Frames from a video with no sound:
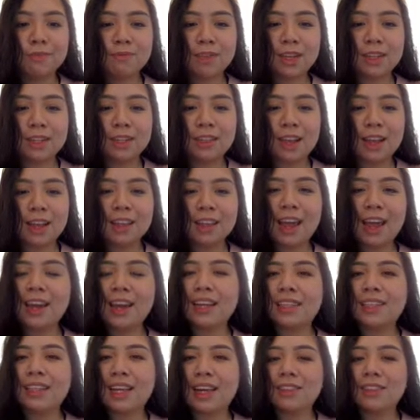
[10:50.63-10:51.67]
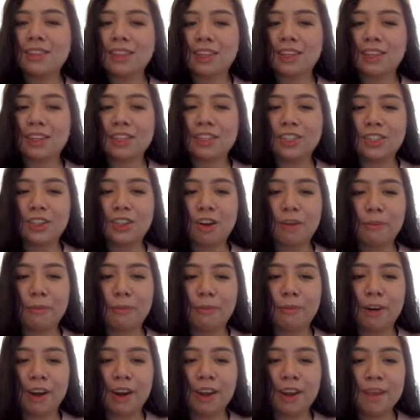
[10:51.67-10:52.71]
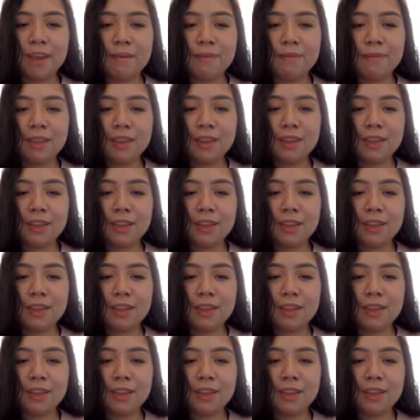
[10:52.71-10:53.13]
because that kind of sounds like a stomp, right?